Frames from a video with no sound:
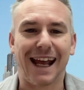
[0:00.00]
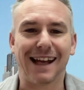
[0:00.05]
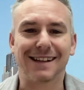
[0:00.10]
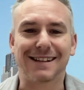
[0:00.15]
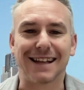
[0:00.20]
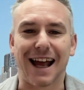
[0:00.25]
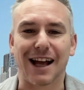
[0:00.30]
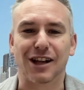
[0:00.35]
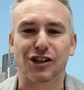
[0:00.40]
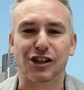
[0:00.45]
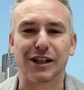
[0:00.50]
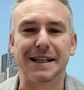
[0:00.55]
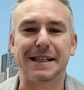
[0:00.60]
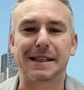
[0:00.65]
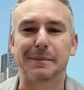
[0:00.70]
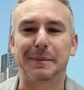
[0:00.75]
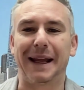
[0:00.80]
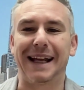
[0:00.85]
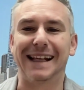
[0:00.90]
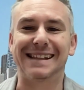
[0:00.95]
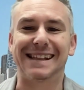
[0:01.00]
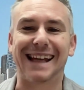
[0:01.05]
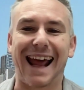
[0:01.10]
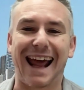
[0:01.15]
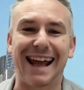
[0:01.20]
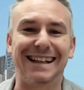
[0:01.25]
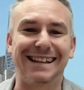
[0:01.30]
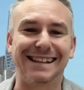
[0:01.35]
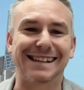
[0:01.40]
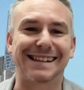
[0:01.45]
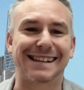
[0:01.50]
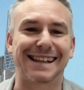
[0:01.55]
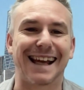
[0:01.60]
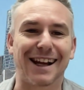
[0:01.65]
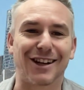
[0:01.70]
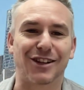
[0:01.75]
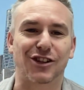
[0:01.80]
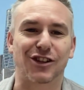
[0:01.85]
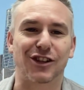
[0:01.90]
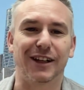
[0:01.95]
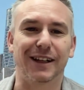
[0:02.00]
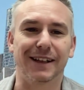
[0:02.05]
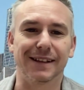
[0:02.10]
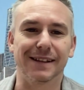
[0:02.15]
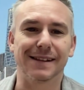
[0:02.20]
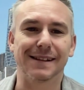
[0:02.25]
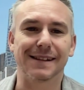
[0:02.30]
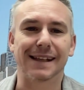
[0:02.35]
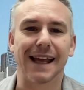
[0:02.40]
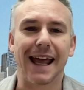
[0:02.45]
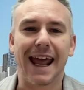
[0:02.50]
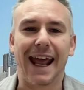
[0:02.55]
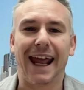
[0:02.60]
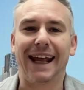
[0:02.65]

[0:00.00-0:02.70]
is actually split into 8 sections.